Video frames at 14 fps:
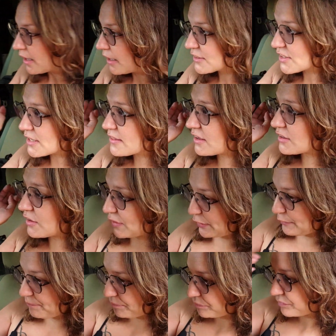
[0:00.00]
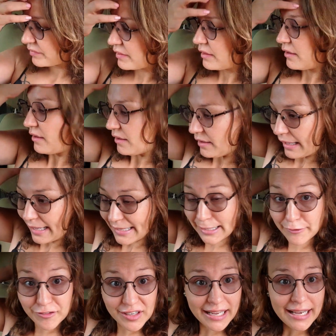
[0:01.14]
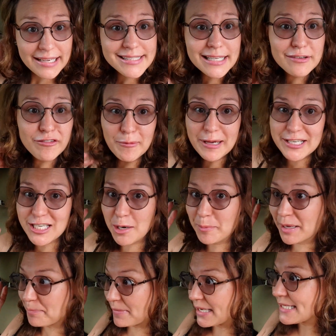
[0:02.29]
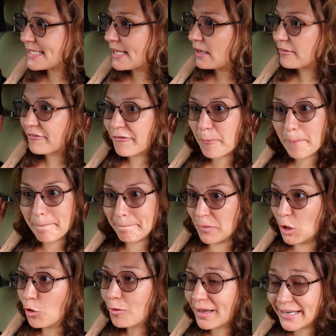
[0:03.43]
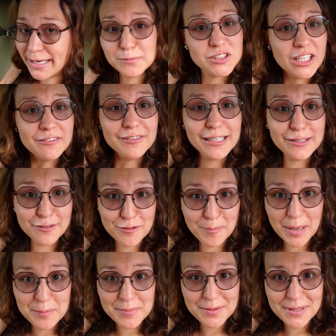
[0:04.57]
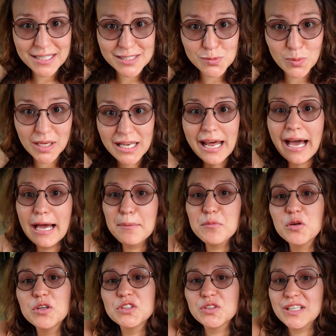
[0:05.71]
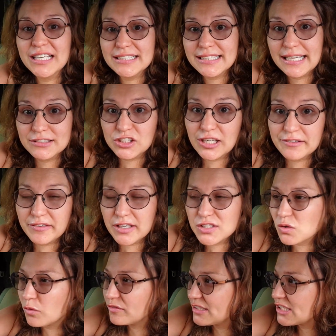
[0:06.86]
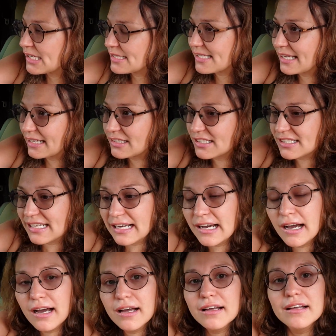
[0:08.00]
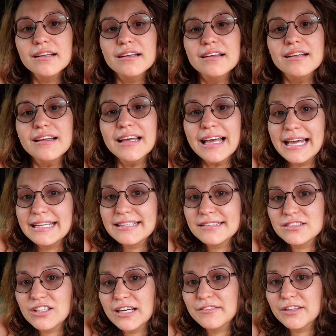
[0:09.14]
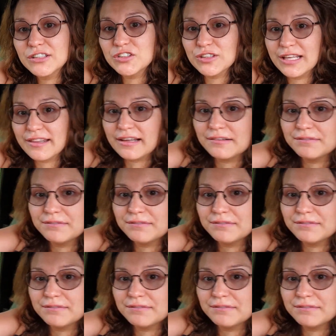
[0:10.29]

So I thought, okay, I give you the guys the information, but myself, no, and I'm traveling with my baby as well. I'm going to get a driver. So we just get the car and the driver together.